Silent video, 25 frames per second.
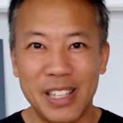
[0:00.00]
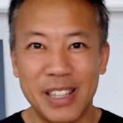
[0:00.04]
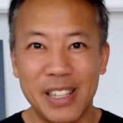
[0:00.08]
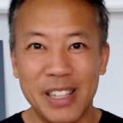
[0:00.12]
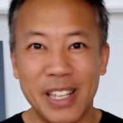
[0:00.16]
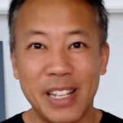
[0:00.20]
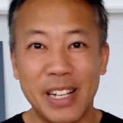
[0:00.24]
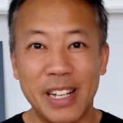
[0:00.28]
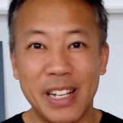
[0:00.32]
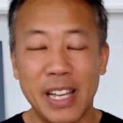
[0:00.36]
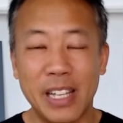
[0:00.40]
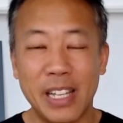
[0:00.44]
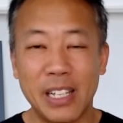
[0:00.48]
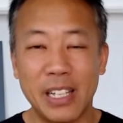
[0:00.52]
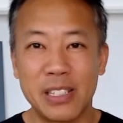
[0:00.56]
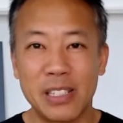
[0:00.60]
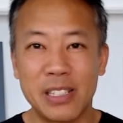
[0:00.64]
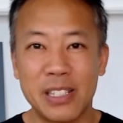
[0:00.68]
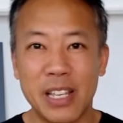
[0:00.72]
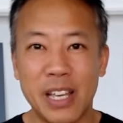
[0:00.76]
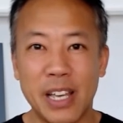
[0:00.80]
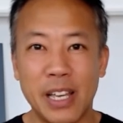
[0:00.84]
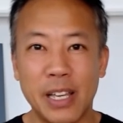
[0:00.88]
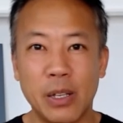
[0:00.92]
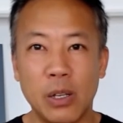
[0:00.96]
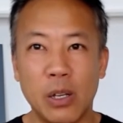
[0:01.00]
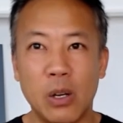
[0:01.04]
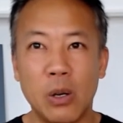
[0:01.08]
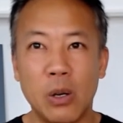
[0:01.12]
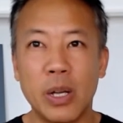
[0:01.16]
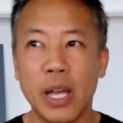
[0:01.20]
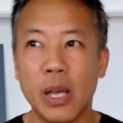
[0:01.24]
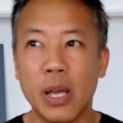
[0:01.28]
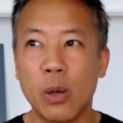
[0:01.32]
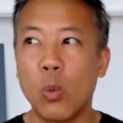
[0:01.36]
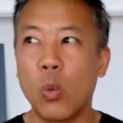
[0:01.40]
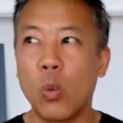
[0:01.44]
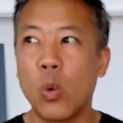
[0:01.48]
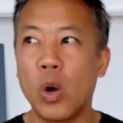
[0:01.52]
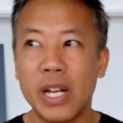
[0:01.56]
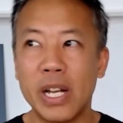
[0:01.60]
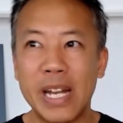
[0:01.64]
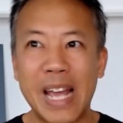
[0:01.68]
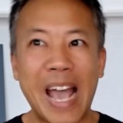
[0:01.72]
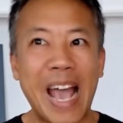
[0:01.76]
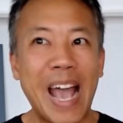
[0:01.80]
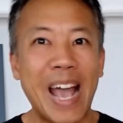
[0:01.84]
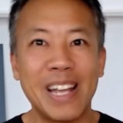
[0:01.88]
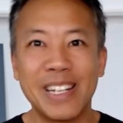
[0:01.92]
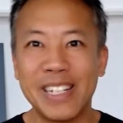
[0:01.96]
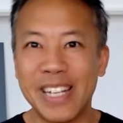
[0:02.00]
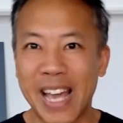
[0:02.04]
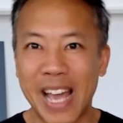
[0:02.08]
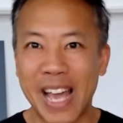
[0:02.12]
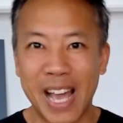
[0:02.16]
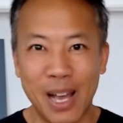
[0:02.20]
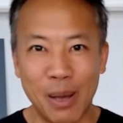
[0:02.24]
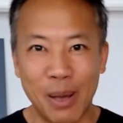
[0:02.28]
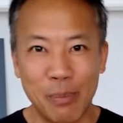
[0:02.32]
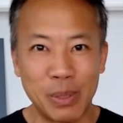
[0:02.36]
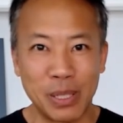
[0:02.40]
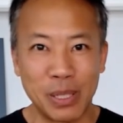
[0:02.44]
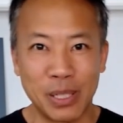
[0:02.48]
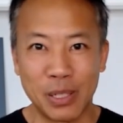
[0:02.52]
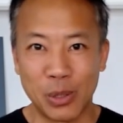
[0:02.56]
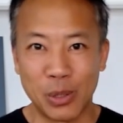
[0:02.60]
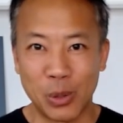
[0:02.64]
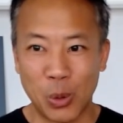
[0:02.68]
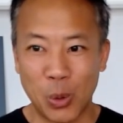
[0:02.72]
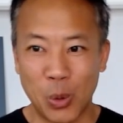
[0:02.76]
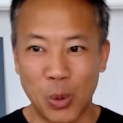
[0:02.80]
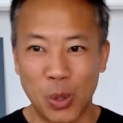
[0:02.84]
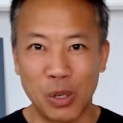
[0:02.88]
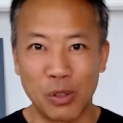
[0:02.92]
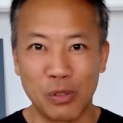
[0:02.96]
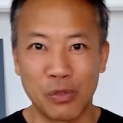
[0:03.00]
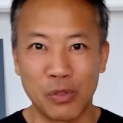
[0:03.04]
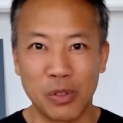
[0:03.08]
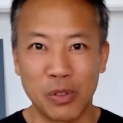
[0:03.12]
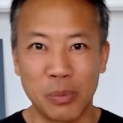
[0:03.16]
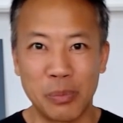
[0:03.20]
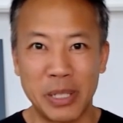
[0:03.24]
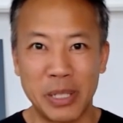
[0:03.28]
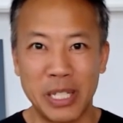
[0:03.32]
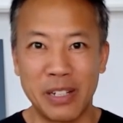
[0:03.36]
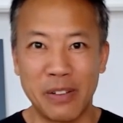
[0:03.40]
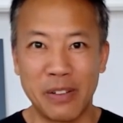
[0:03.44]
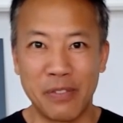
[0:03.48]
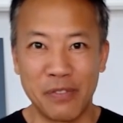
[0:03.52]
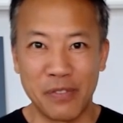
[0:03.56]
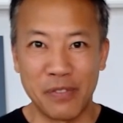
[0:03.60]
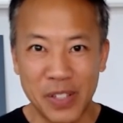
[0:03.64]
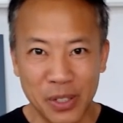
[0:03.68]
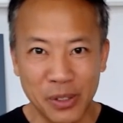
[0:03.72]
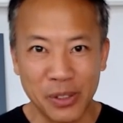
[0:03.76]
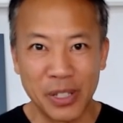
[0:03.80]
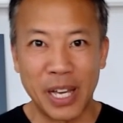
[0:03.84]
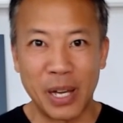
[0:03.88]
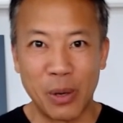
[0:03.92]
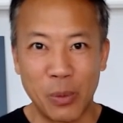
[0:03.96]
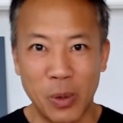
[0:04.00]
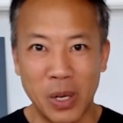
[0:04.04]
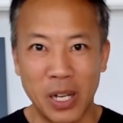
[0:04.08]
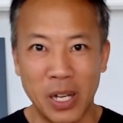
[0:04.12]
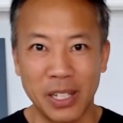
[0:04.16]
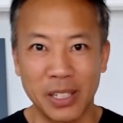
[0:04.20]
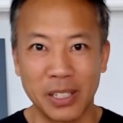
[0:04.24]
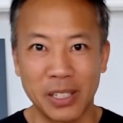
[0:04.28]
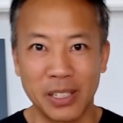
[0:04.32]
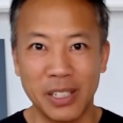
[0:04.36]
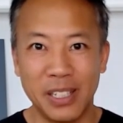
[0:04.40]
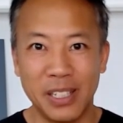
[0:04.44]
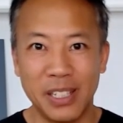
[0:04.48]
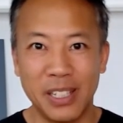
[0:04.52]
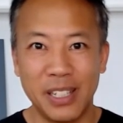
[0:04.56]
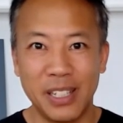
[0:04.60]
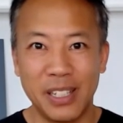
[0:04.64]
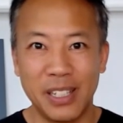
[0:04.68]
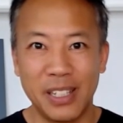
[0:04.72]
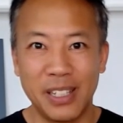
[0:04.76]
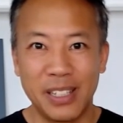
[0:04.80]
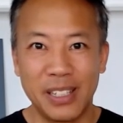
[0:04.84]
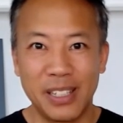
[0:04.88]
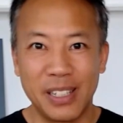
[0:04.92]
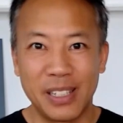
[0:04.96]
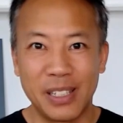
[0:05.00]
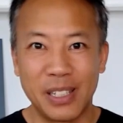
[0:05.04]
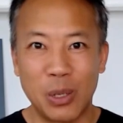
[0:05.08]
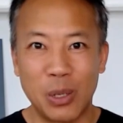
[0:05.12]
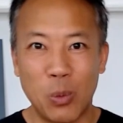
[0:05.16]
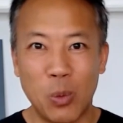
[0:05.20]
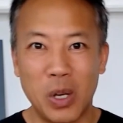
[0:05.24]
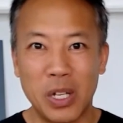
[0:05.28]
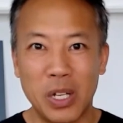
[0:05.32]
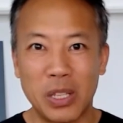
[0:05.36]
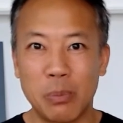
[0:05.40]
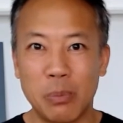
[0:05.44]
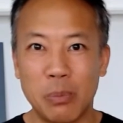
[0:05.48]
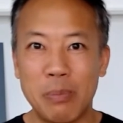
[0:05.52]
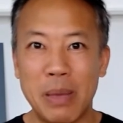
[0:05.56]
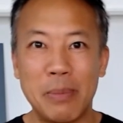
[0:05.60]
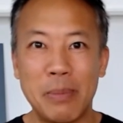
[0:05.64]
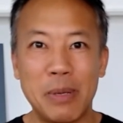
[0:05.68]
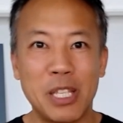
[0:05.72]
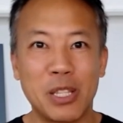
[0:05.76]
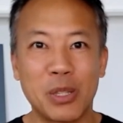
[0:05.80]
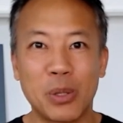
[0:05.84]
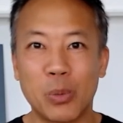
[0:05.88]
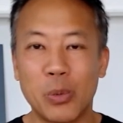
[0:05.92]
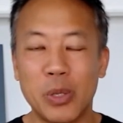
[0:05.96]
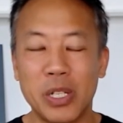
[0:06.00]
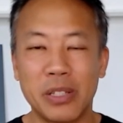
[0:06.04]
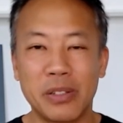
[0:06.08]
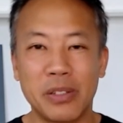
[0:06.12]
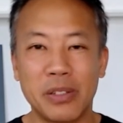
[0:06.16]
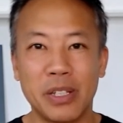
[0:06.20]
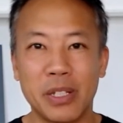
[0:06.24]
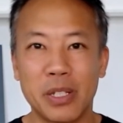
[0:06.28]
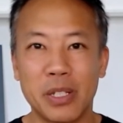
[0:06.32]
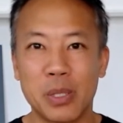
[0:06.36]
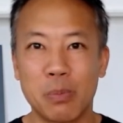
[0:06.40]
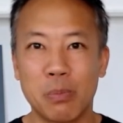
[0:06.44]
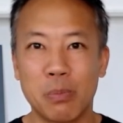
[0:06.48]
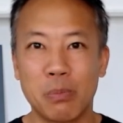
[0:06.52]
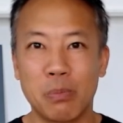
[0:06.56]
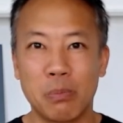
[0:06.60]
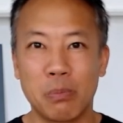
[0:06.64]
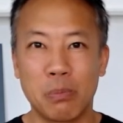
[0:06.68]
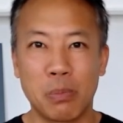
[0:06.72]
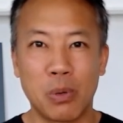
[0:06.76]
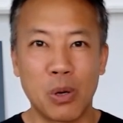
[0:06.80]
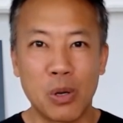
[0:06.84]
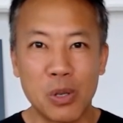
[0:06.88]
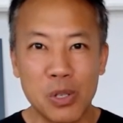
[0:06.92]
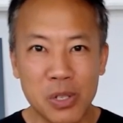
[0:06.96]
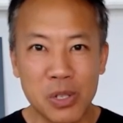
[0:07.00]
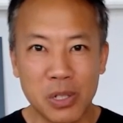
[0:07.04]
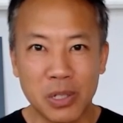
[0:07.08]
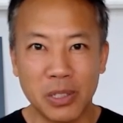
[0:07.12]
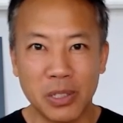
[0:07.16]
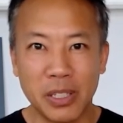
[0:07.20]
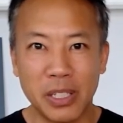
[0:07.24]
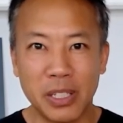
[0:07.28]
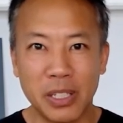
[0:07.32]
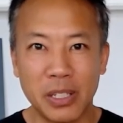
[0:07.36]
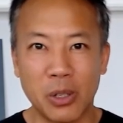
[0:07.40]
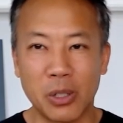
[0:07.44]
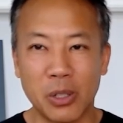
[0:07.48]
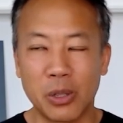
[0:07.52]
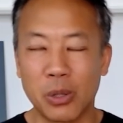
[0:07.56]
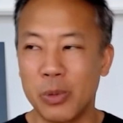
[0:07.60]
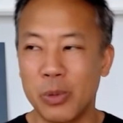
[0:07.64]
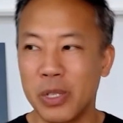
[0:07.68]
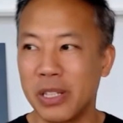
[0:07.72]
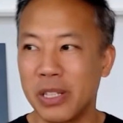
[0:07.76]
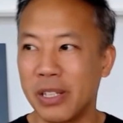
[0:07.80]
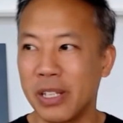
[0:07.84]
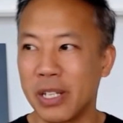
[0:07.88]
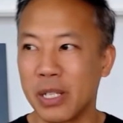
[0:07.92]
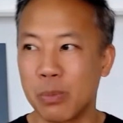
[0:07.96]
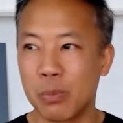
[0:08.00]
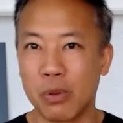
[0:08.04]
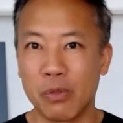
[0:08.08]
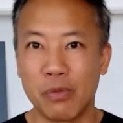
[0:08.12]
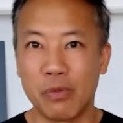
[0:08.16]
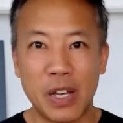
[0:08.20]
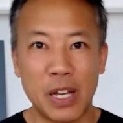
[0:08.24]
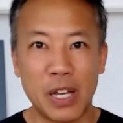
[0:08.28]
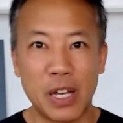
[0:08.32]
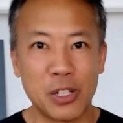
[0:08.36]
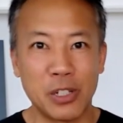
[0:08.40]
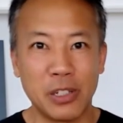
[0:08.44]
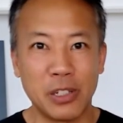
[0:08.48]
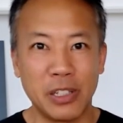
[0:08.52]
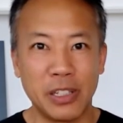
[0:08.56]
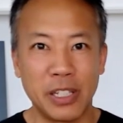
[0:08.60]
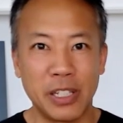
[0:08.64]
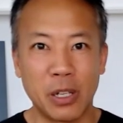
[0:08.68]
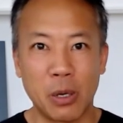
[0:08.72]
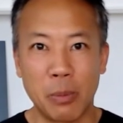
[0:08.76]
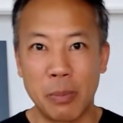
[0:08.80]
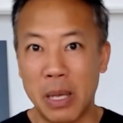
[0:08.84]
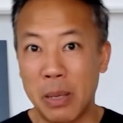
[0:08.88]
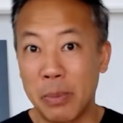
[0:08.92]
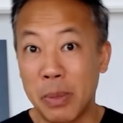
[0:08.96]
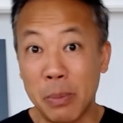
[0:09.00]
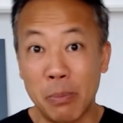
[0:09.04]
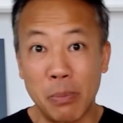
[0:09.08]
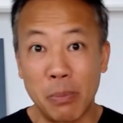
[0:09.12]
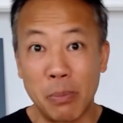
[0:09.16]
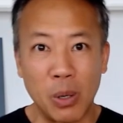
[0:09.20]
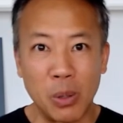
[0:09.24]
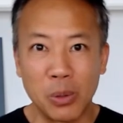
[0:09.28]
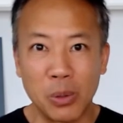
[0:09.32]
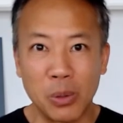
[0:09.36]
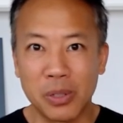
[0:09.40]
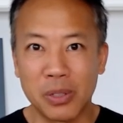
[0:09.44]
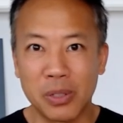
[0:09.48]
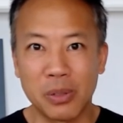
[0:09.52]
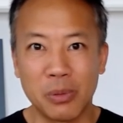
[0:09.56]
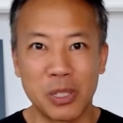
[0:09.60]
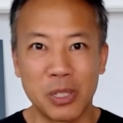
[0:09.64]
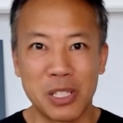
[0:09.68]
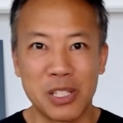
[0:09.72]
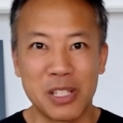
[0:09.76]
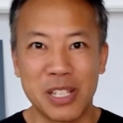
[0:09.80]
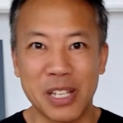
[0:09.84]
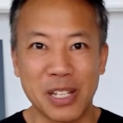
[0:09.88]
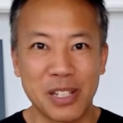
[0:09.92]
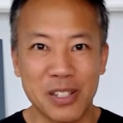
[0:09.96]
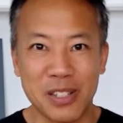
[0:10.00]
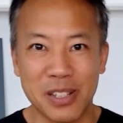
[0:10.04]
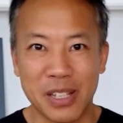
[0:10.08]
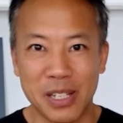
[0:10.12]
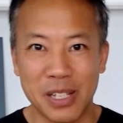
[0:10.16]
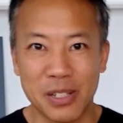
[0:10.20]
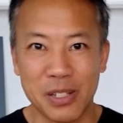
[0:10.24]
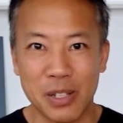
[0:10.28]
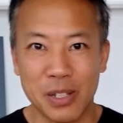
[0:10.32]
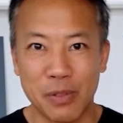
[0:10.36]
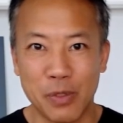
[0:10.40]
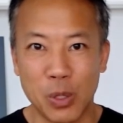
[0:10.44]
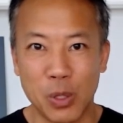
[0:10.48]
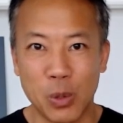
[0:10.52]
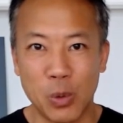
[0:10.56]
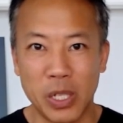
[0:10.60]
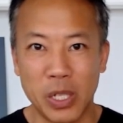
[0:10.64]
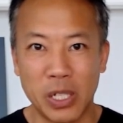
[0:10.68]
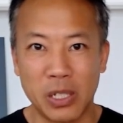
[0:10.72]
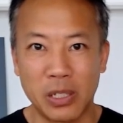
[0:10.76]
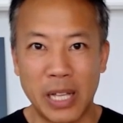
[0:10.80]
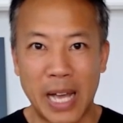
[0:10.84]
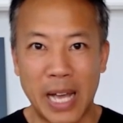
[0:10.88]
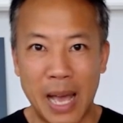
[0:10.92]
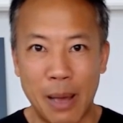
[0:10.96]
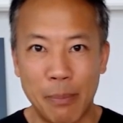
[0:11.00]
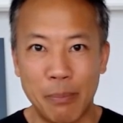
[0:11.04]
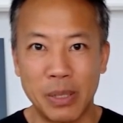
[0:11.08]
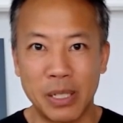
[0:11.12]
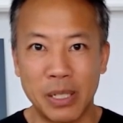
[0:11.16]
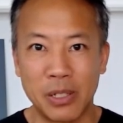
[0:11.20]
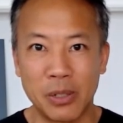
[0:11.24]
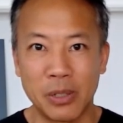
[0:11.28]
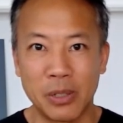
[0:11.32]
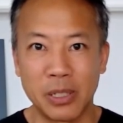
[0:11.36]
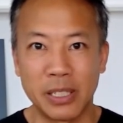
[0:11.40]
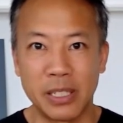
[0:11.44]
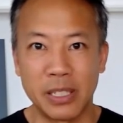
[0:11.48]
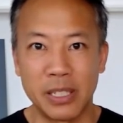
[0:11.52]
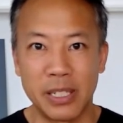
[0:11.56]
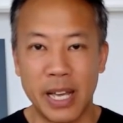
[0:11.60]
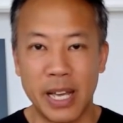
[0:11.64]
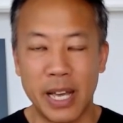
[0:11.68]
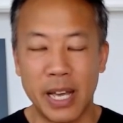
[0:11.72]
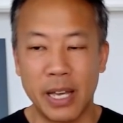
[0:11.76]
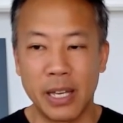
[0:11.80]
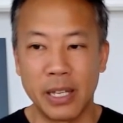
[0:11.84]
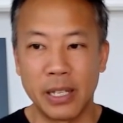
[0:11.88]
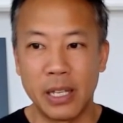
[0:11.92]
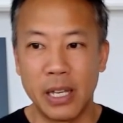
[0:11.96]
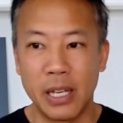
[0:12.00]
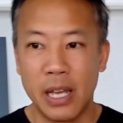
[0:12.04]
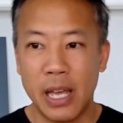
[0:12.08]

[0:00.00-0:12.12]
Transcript: Then I say, okay, what had to happen in order for me to feel that way? You know, what maybe three things personally or three things professionally or maybe both, what six things, if you will, happen during the day?